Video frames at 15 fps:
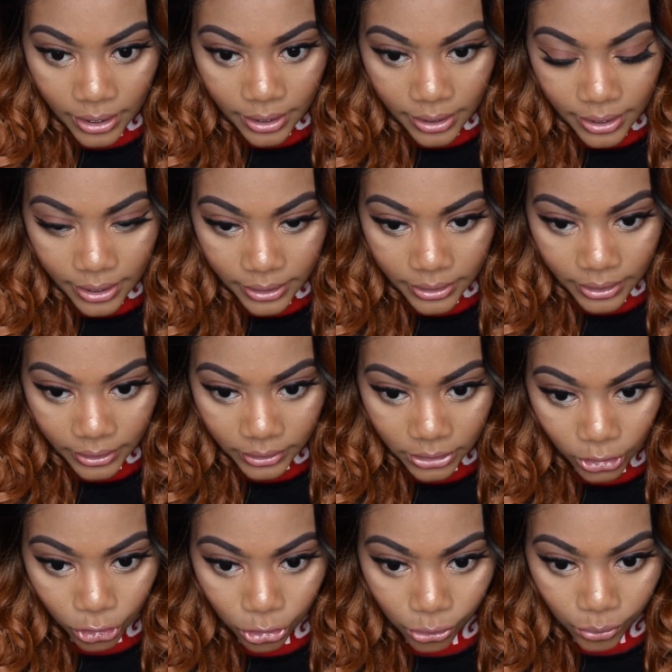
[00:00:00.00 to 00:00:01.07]
It doesn't look
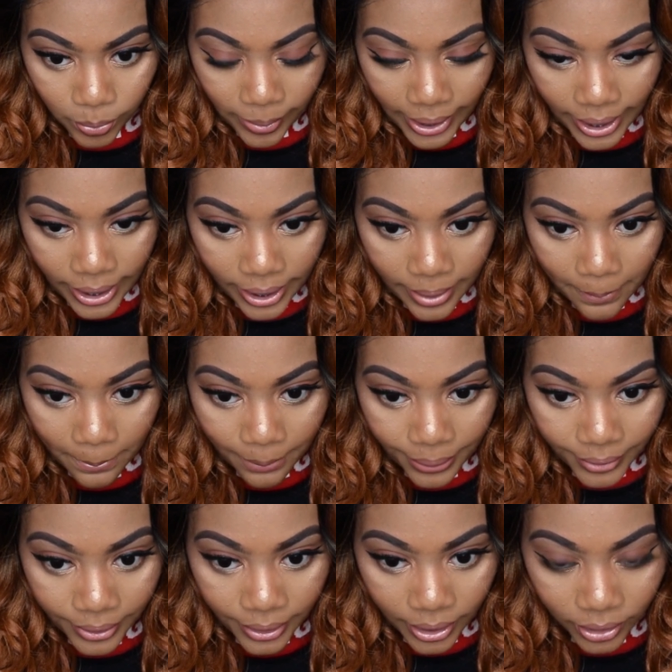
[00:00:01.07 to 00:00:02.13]
too bad,
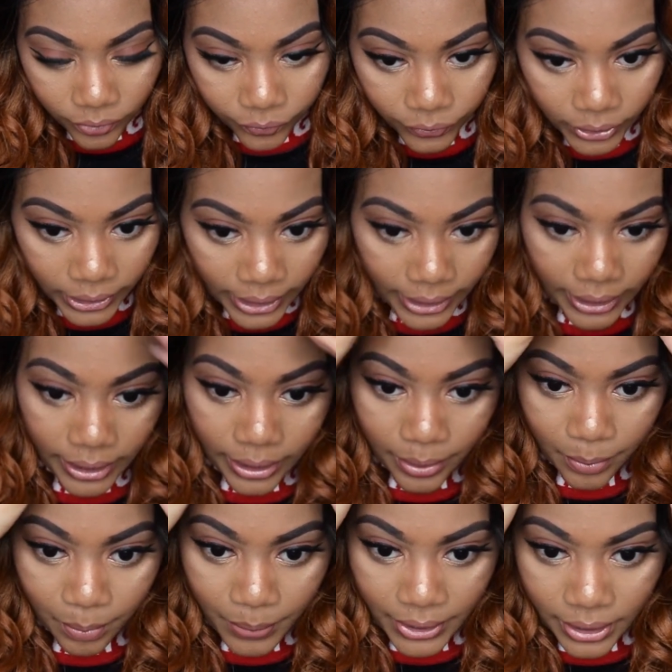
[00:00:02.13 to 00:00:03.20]
but I feel like it
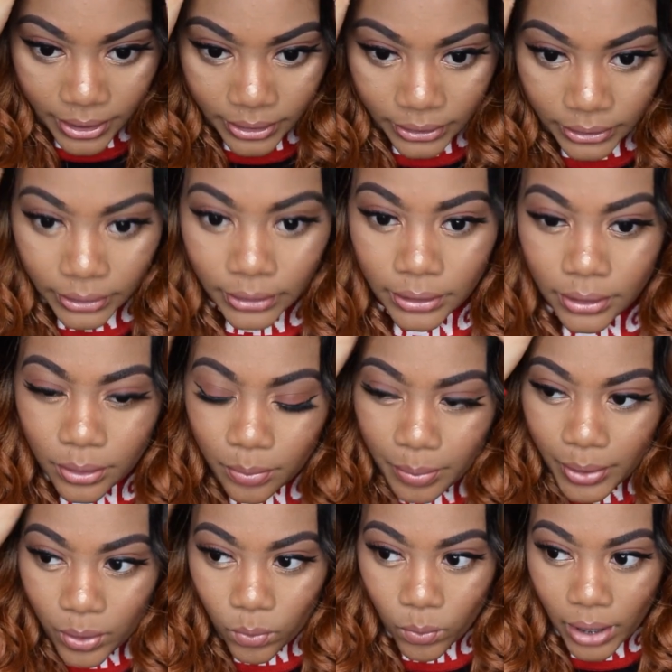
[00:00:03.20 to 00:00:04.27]
could be a little
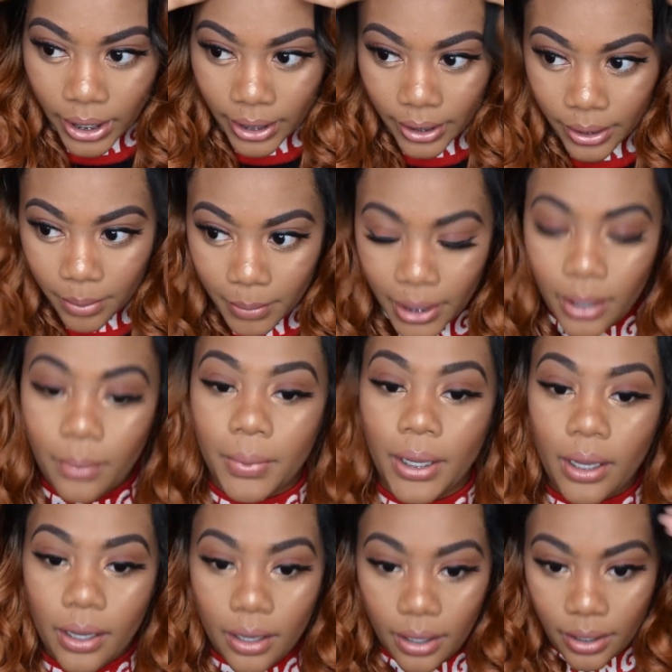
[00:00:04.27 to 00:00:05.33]
bit wider
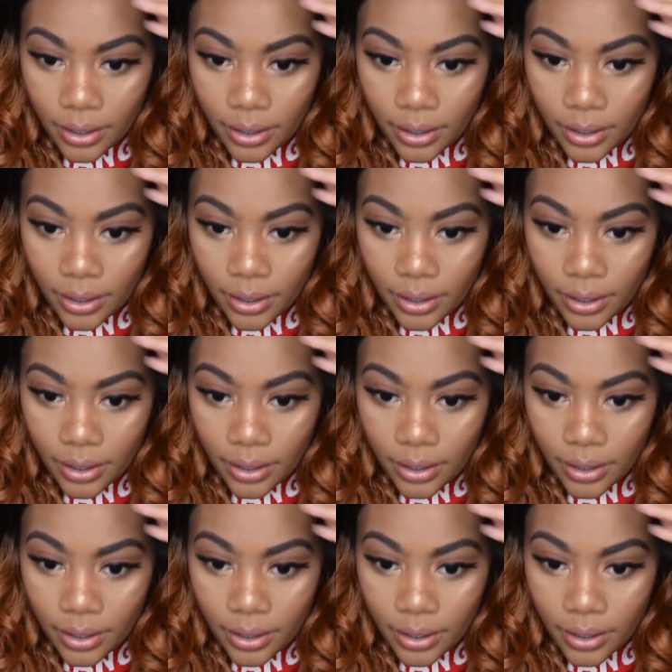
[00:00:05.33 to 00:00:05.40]
maybe.